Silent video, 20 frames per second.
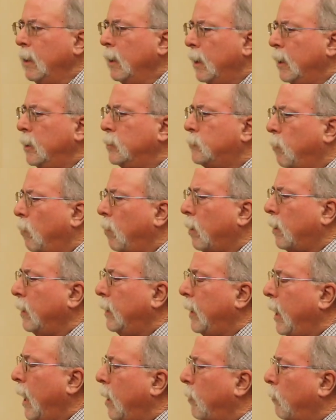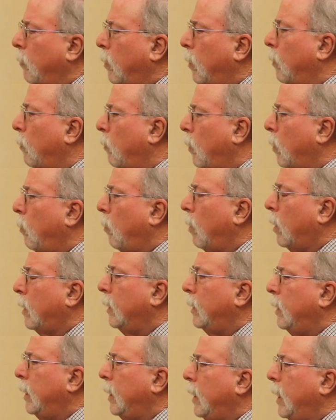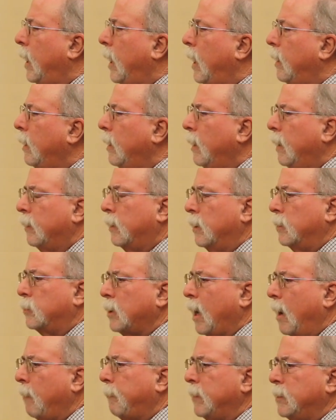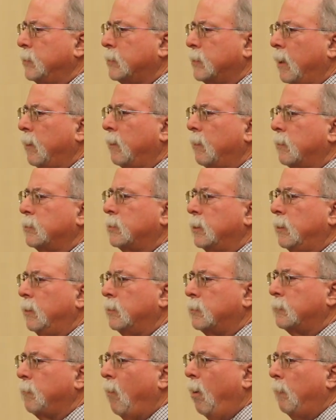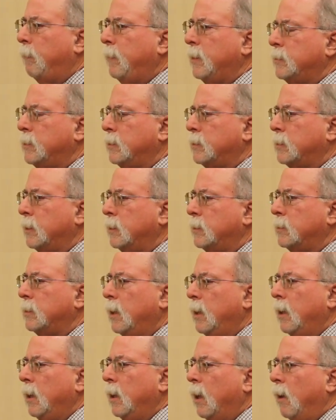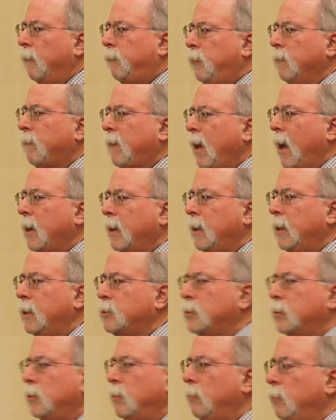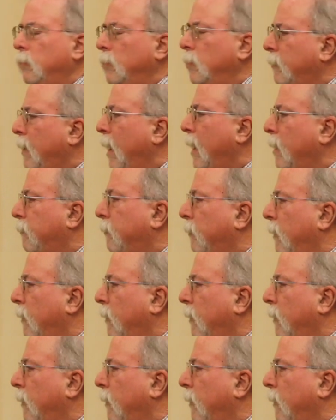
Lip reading: He's working that. We're working the shopping centers and the small businesses. If you've got an issue, you've got a